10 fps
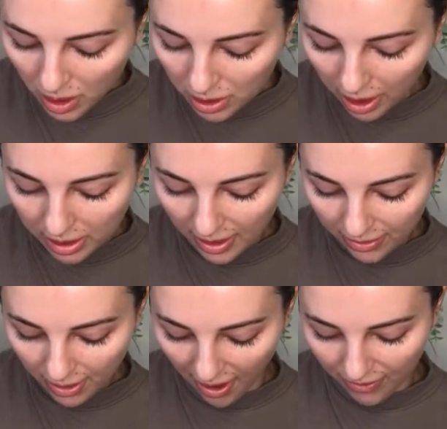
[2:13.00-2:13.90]
Not enough
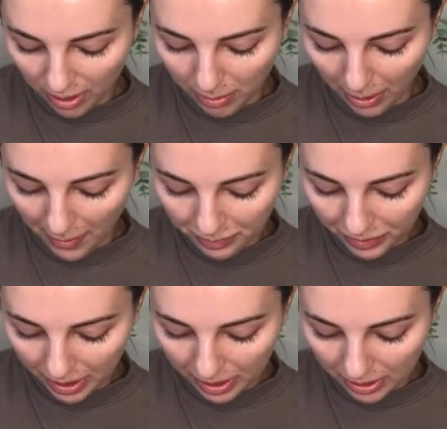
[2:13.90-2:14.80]
coffee, but
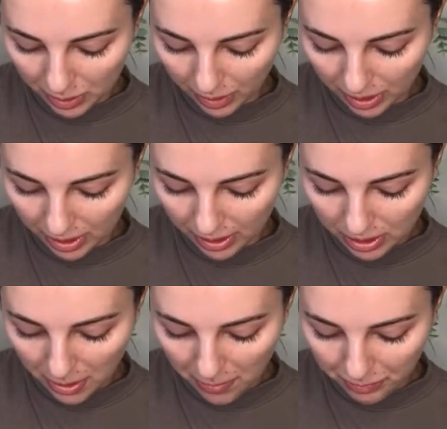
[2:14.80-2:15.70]
it is what it is.